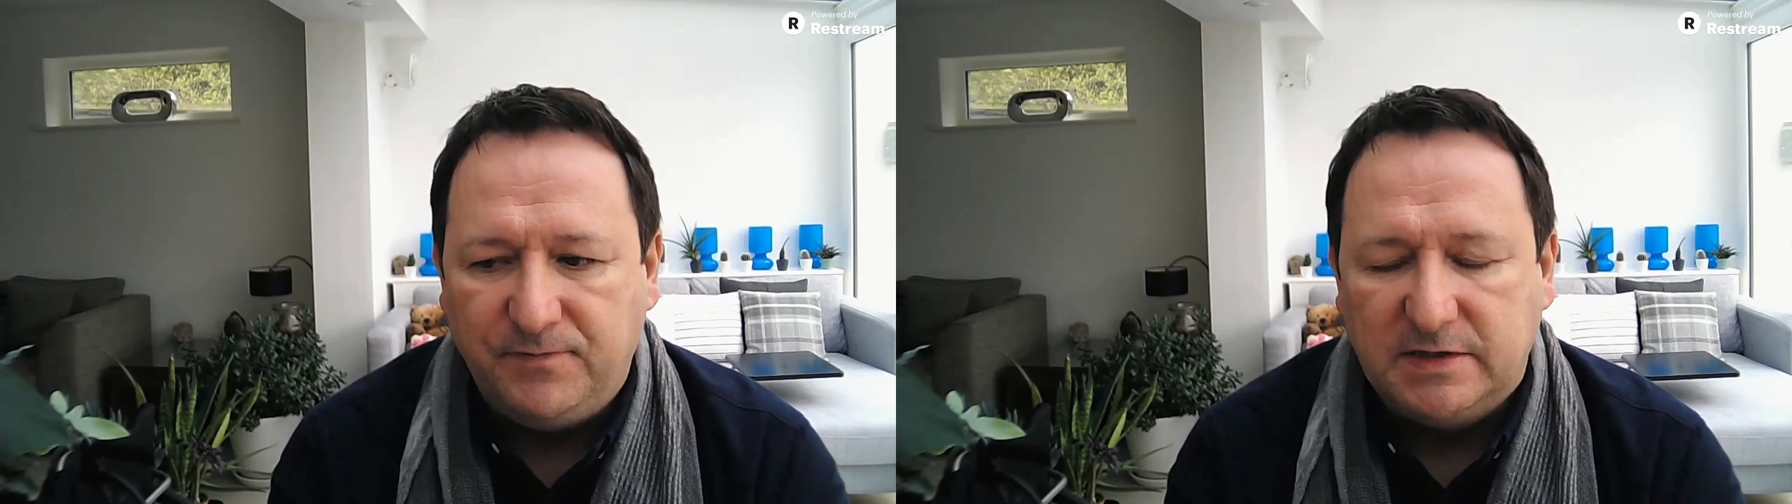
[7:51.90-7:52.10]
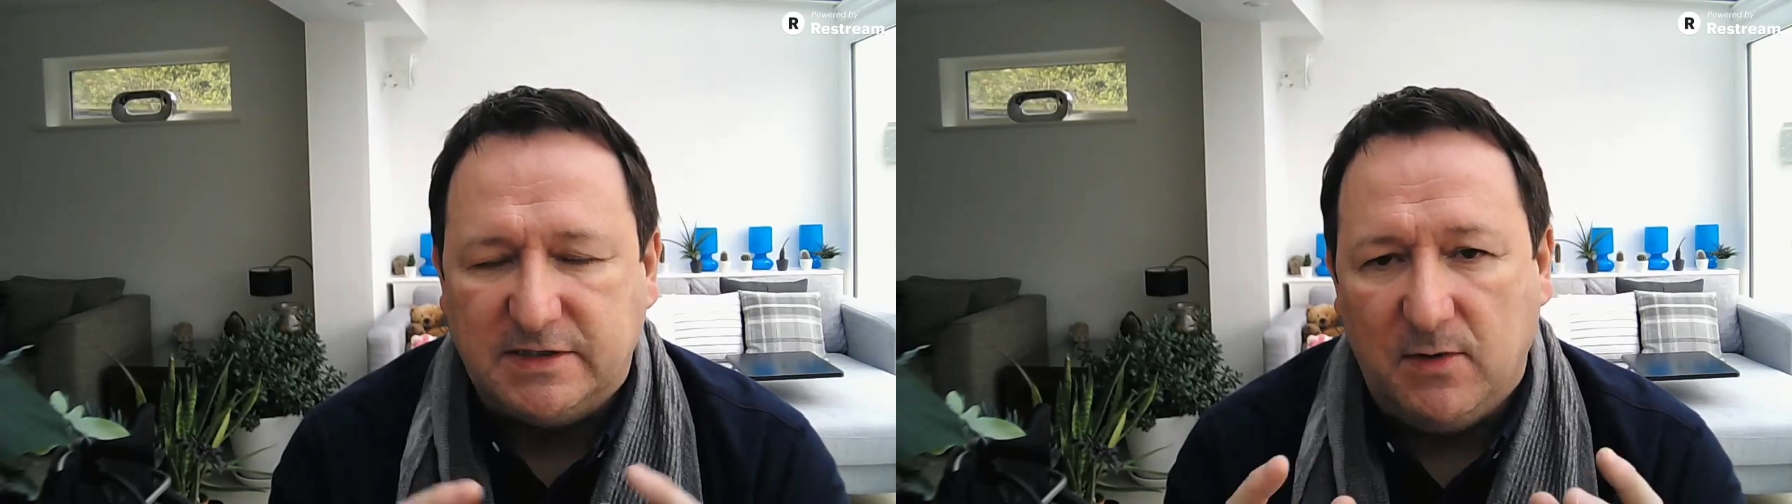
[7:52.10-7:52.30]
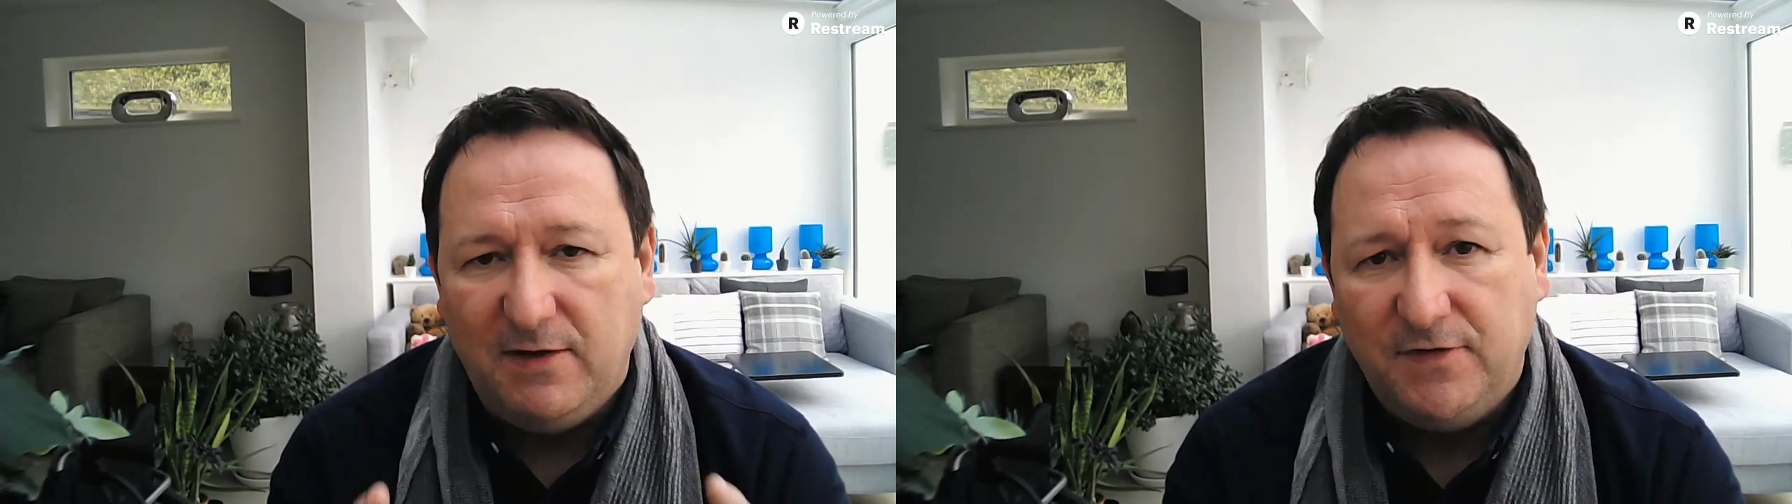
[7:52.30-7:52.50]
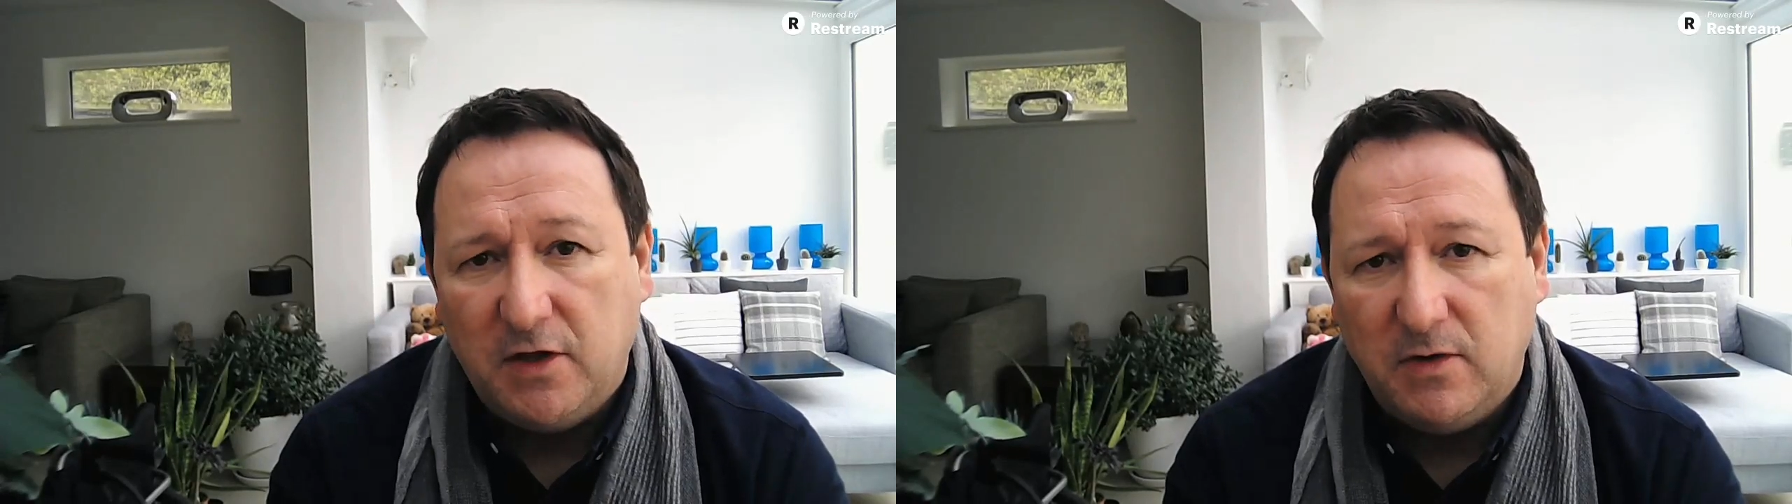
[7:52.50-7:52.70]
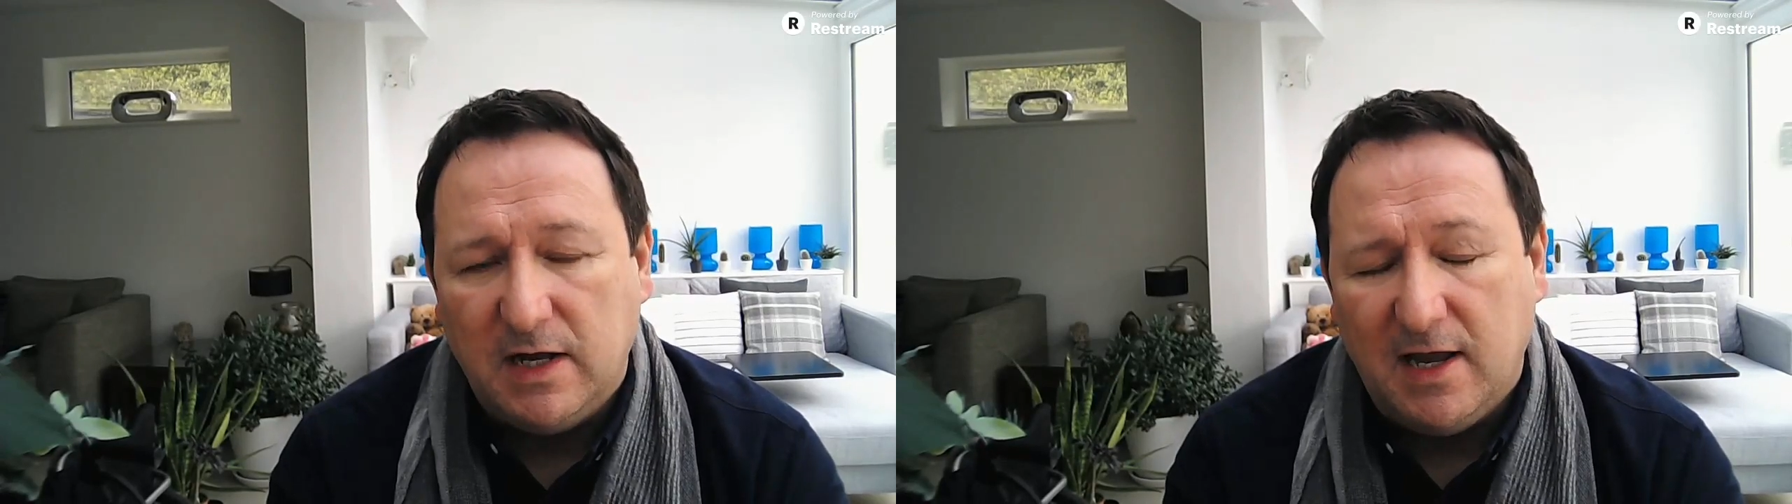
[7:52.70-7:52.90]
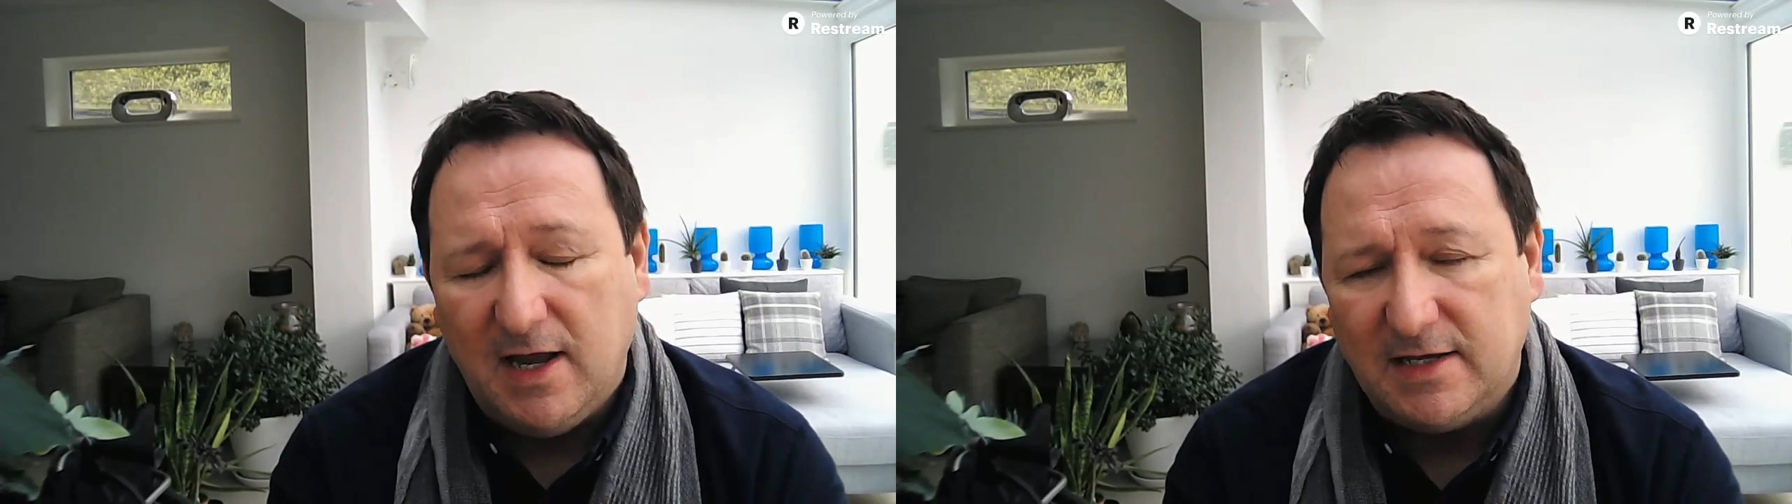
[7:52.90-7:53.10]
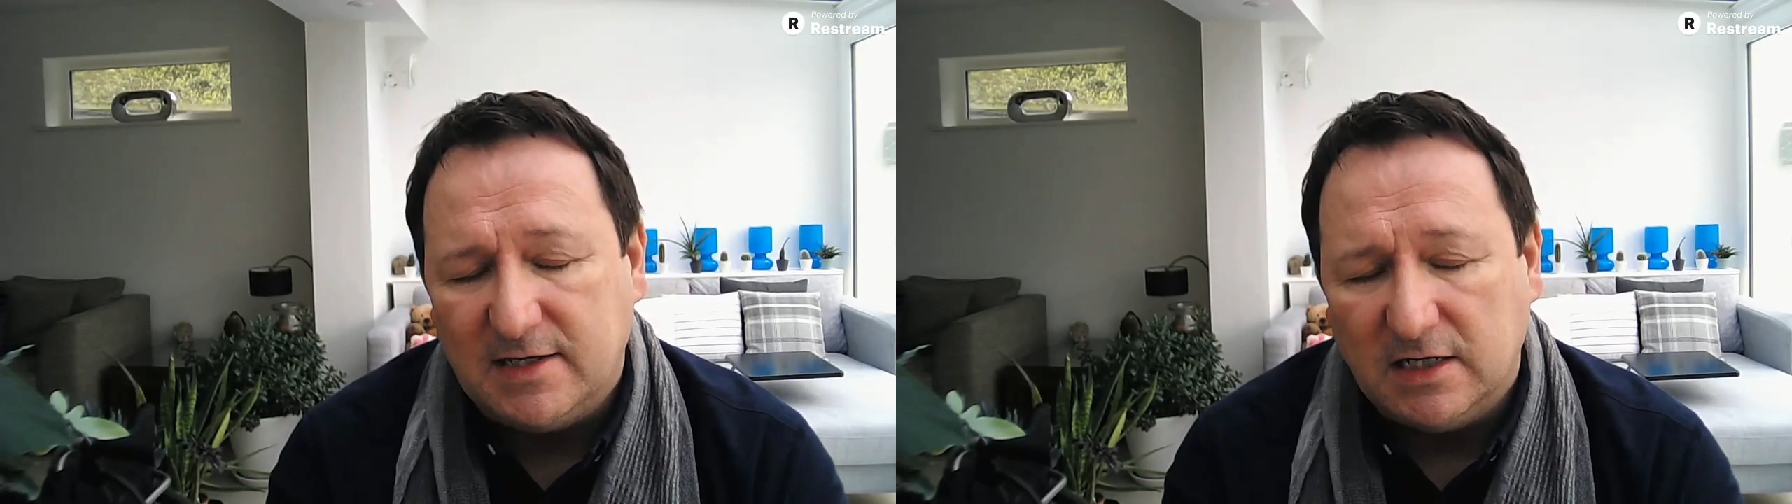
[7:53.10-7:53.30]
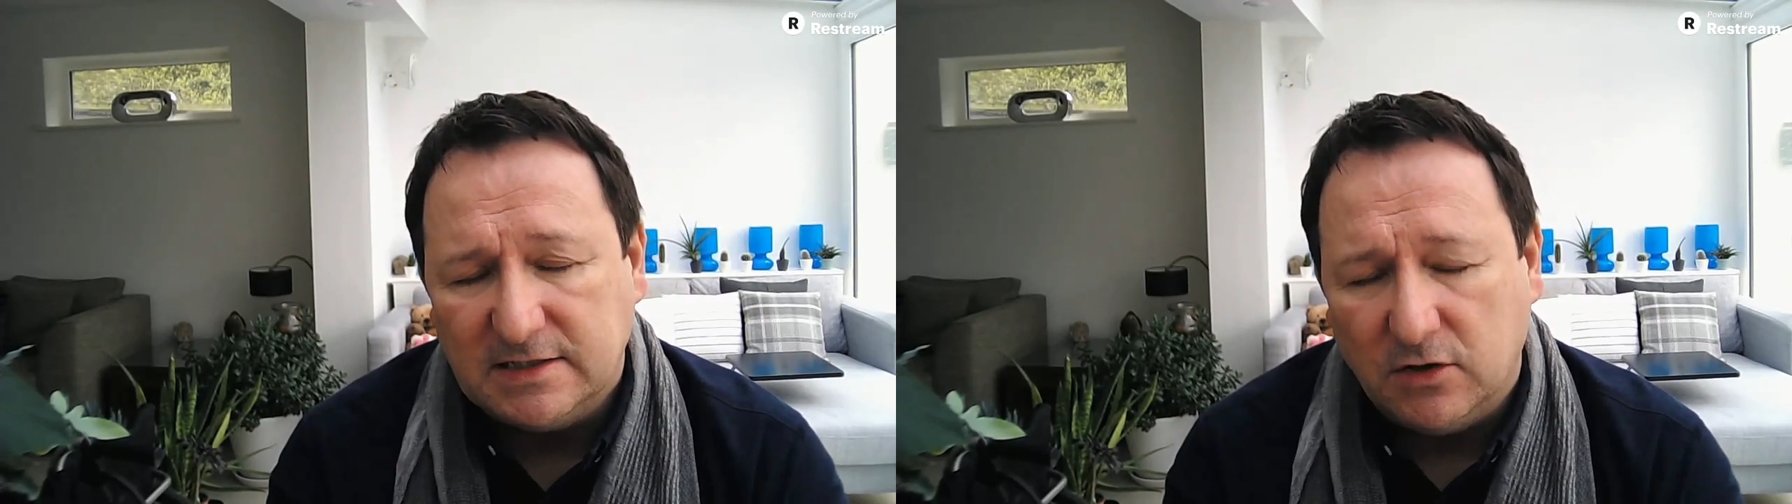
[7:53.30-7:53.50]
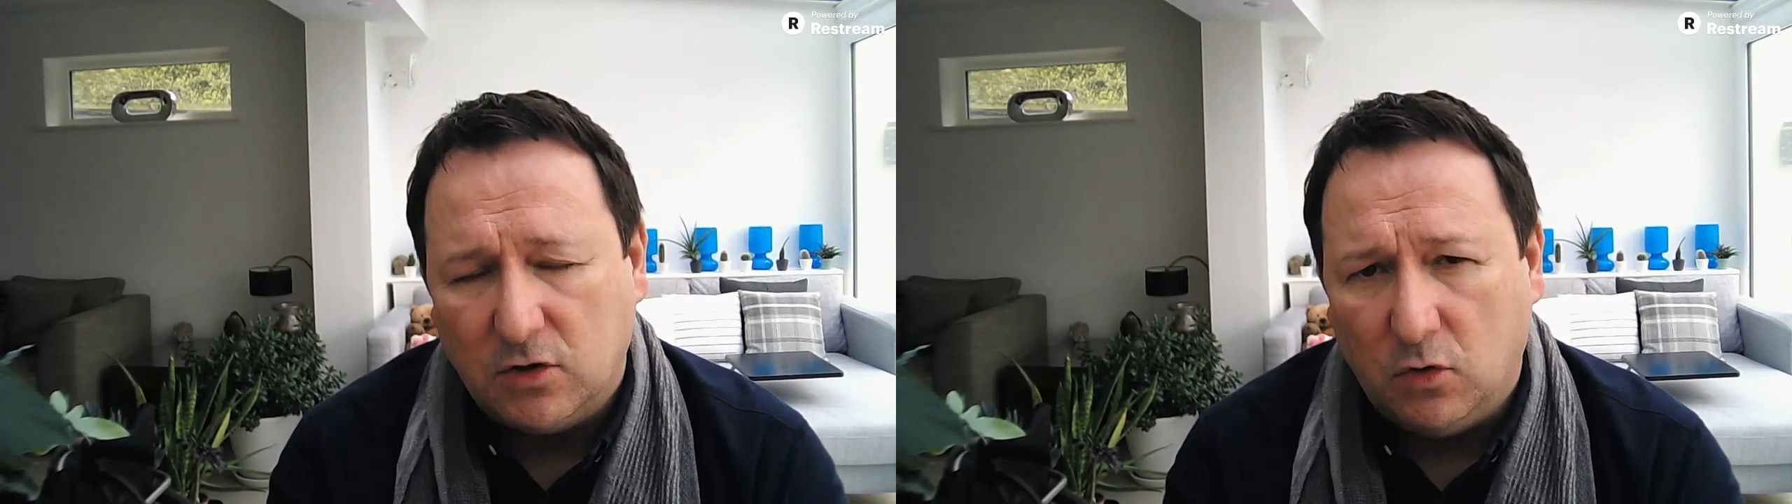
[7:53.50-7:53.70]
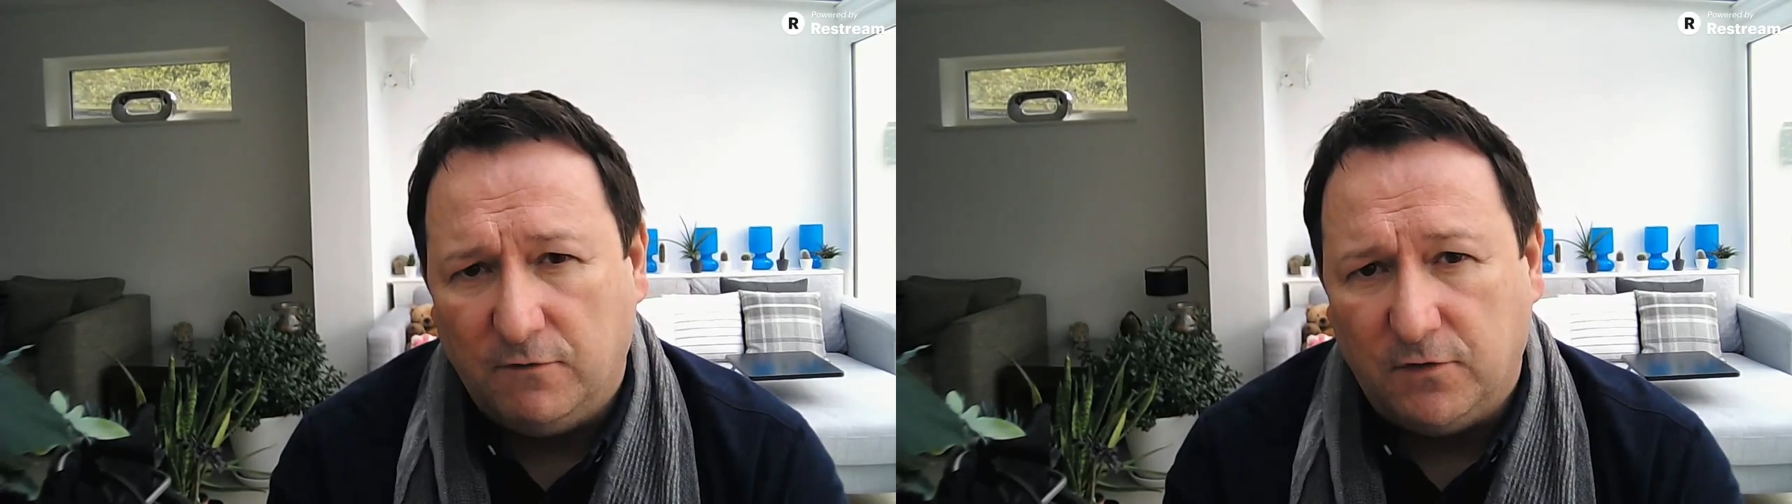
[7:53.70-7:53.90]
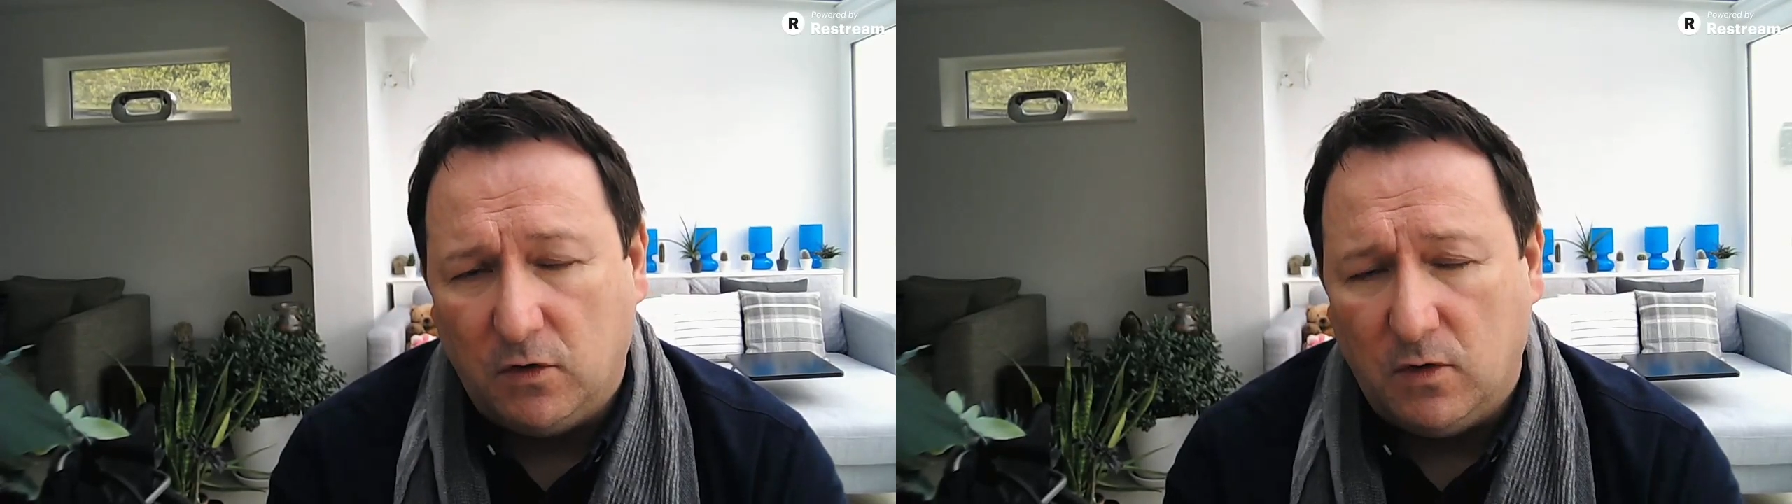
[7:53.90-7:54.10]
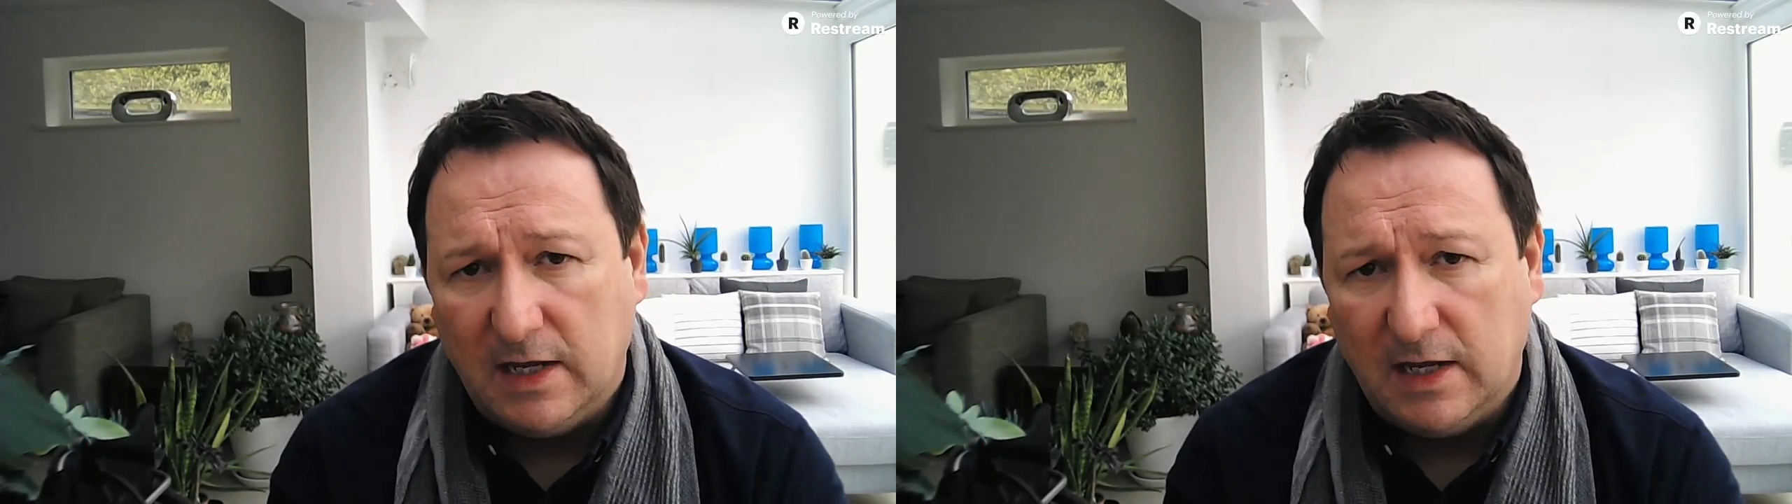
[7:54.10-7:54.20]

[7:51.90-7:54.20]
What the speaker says: So even though it does look awful,